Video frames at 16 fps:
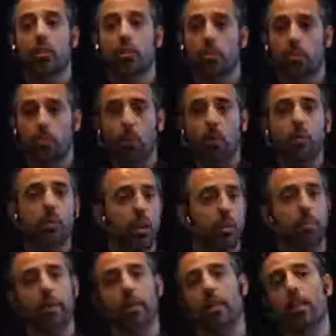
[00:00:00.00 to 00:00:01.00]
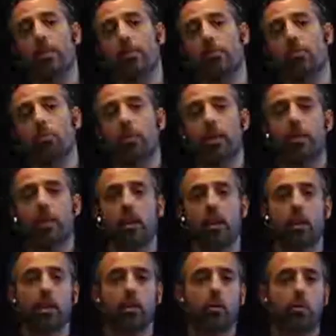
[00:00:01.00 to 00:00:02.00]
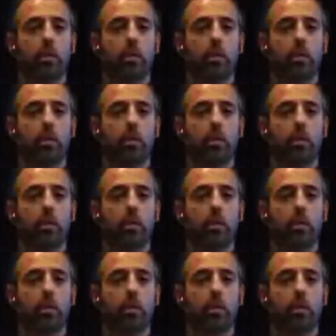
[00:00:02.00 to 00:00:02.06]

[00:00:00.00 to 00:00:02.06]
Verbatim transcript: small companies with a,